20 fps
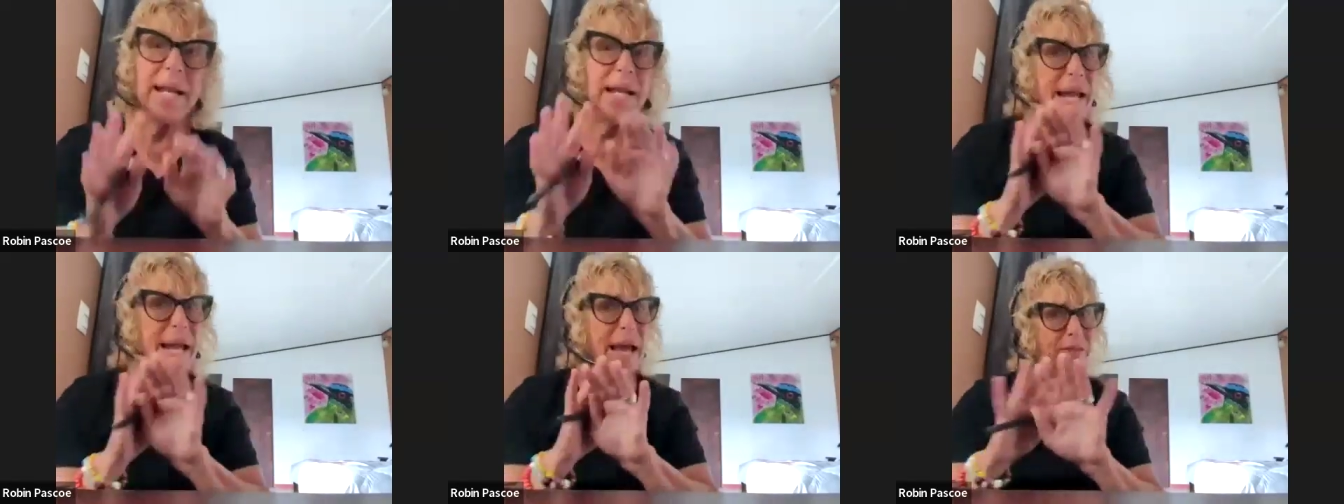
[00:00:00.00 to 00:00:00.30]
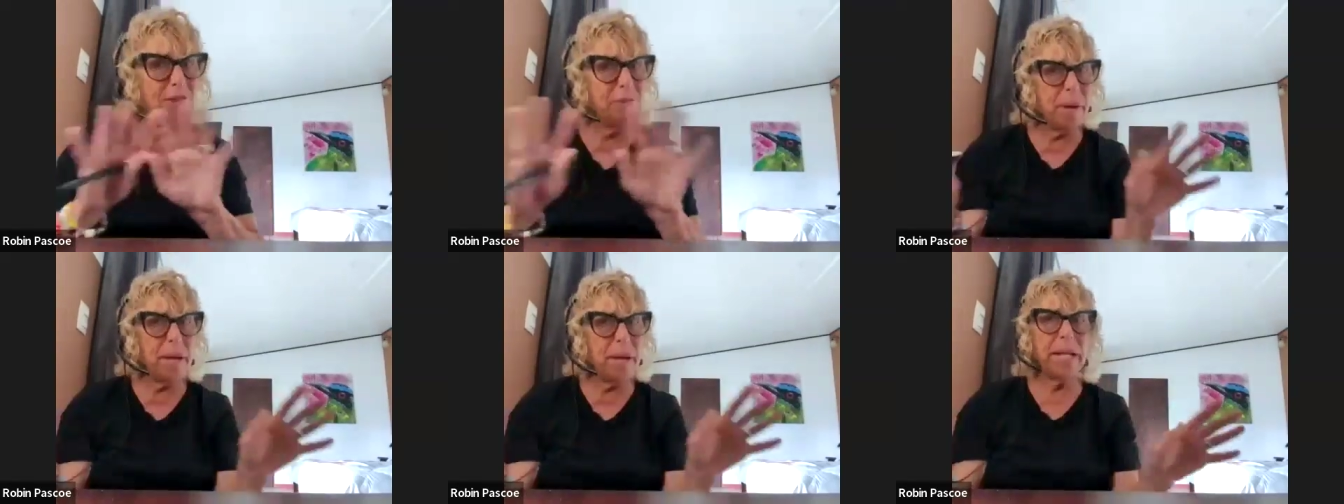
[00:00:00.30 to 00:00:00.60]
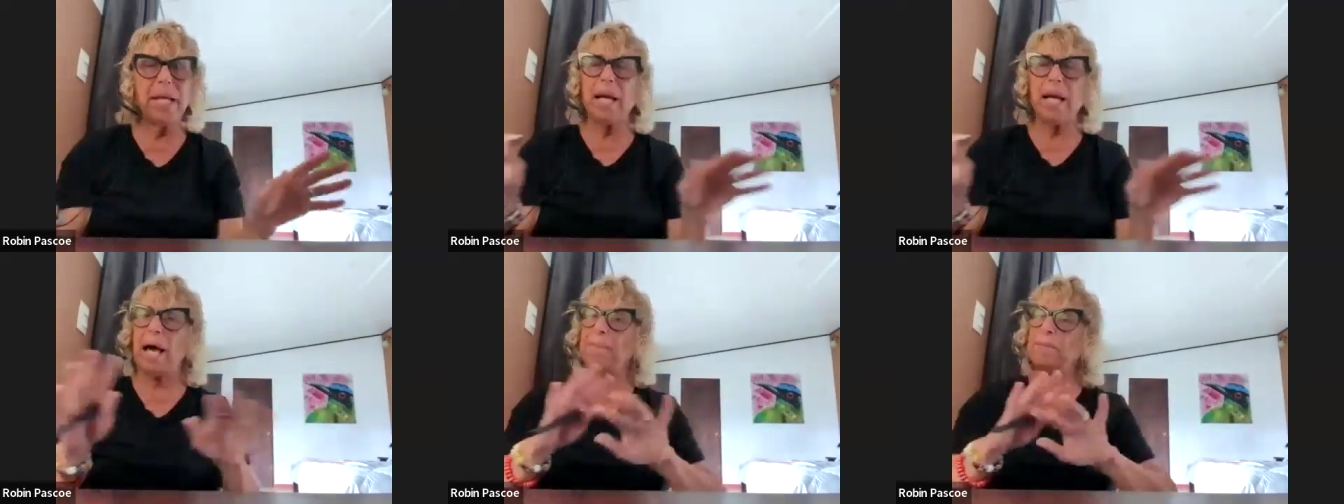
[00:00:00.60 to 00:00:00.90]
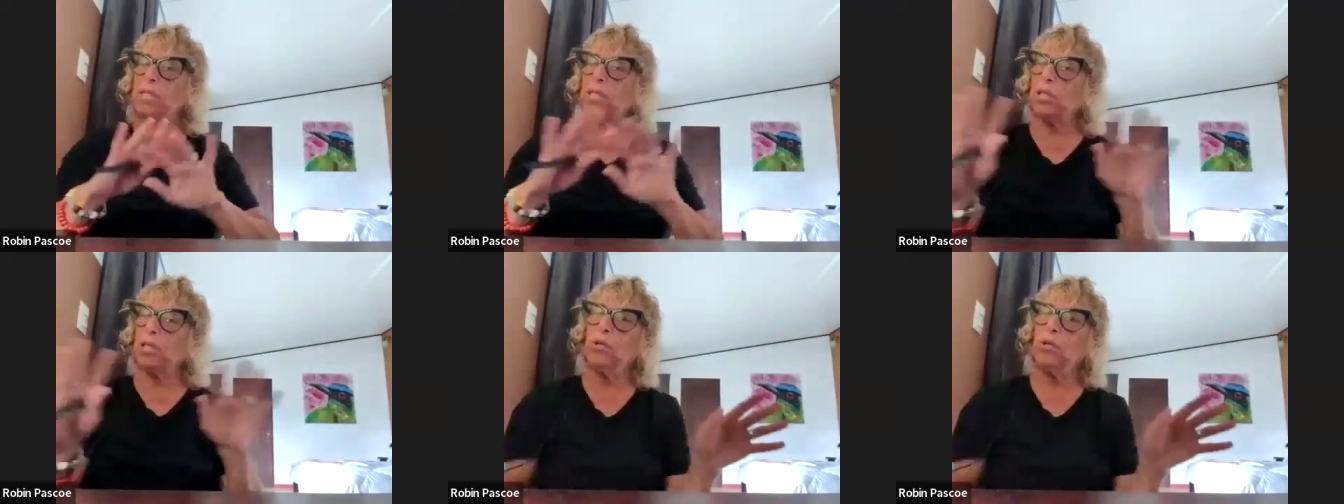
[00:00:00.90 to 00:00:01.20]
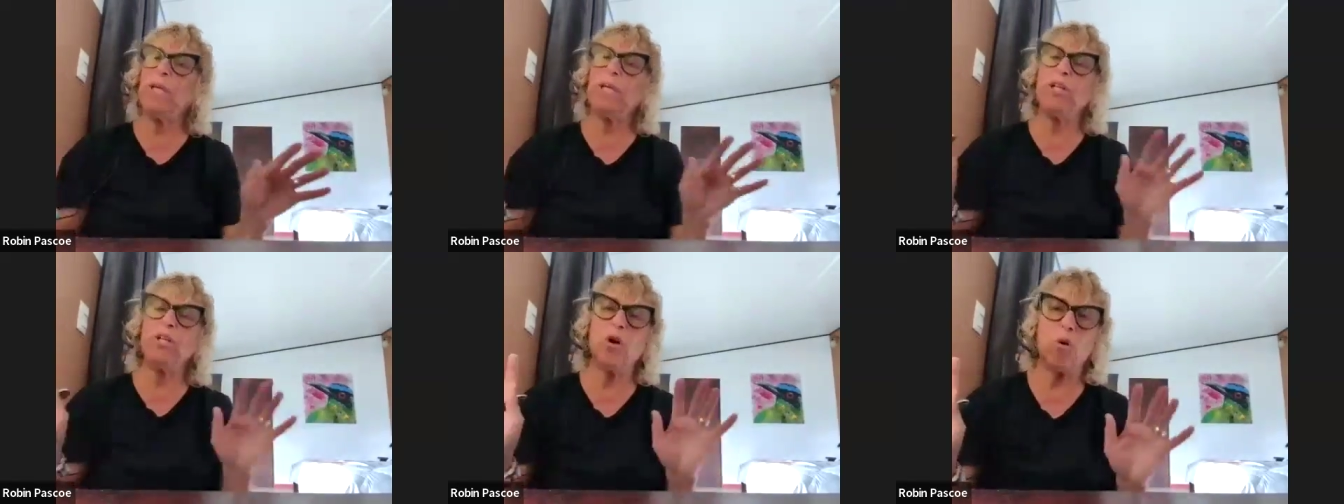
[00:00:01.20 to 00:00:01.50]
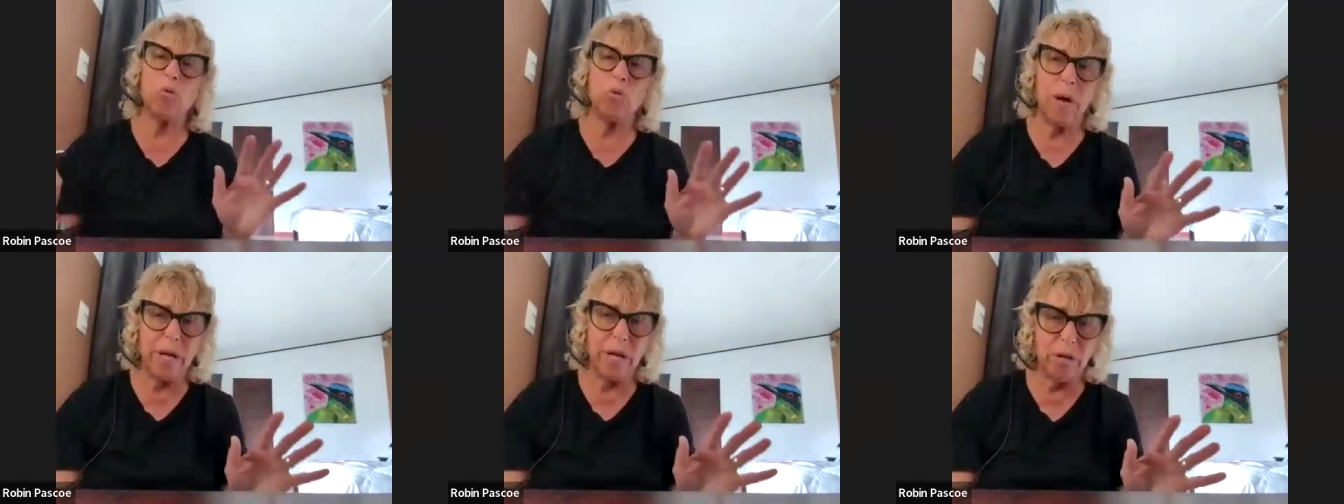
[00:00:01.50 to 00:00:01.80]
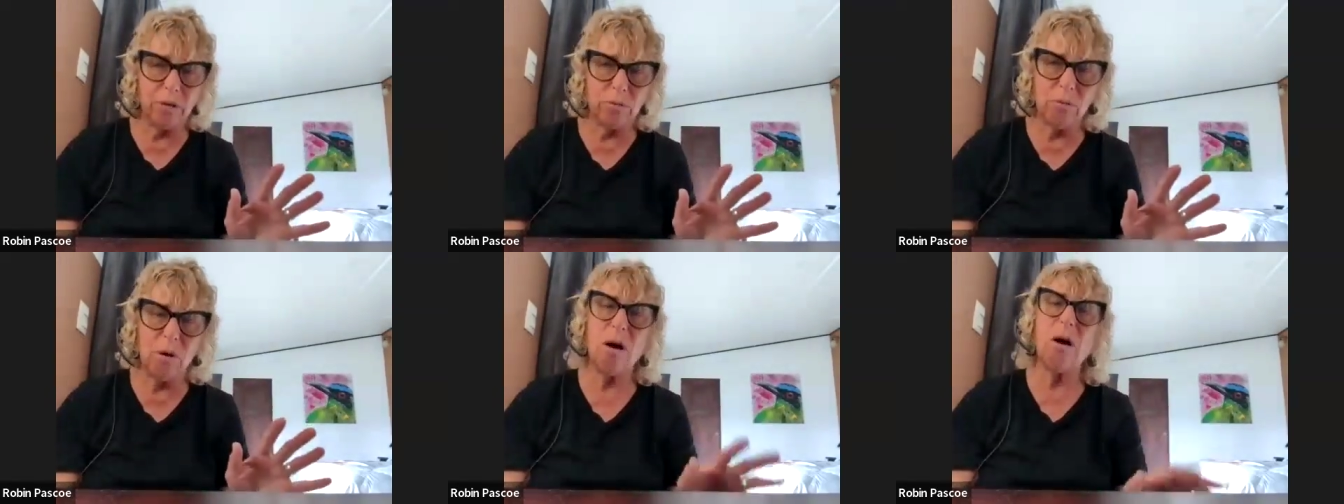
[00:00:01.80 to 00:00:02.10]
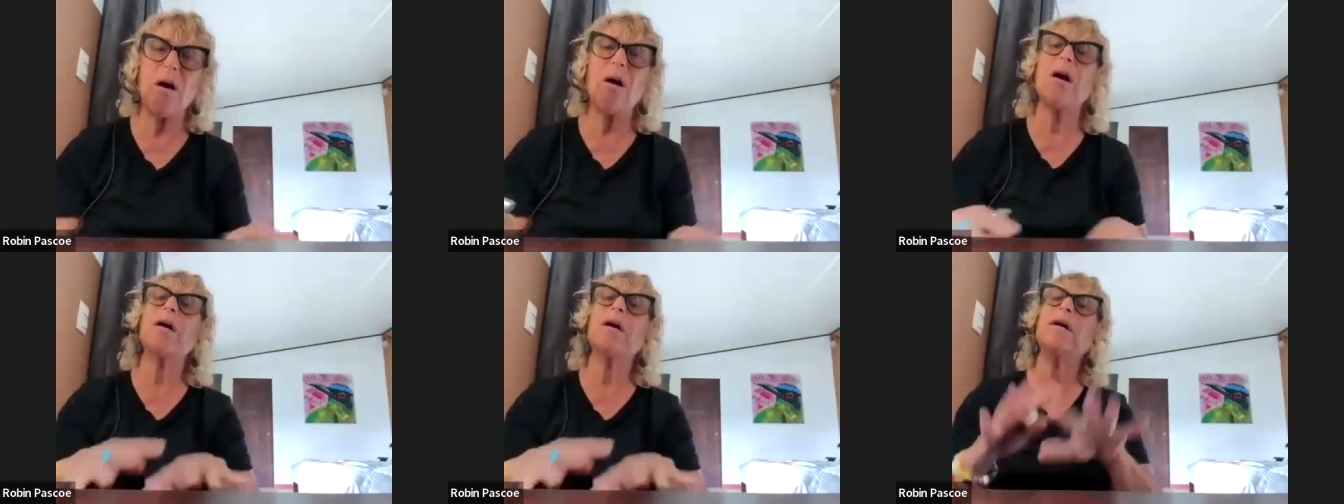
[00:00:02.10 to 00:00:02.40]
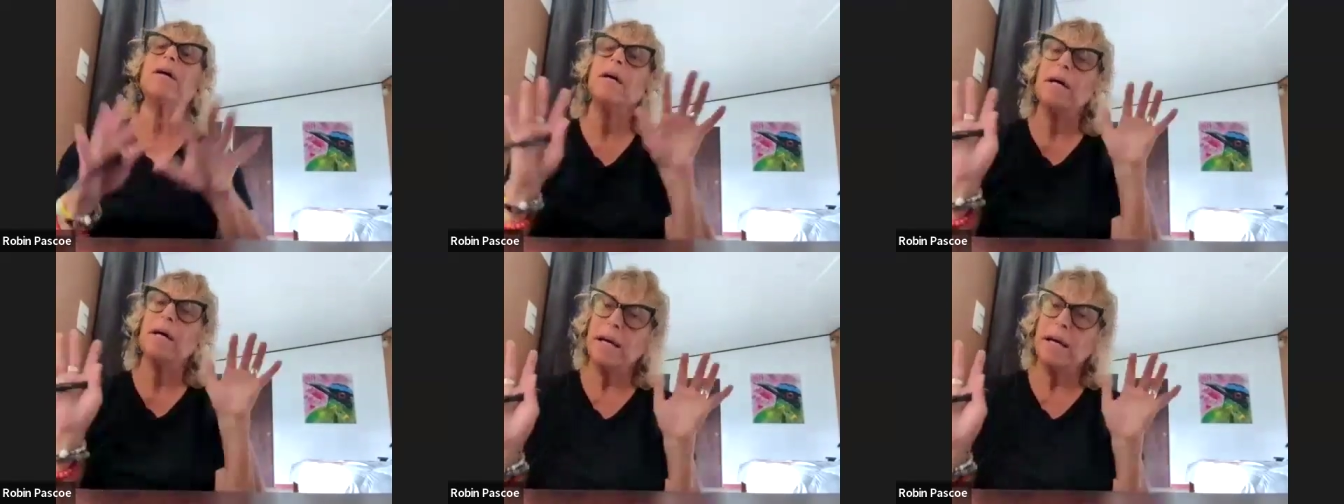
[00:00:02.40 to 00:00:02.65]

And everybody, absolutely, no right or wrong.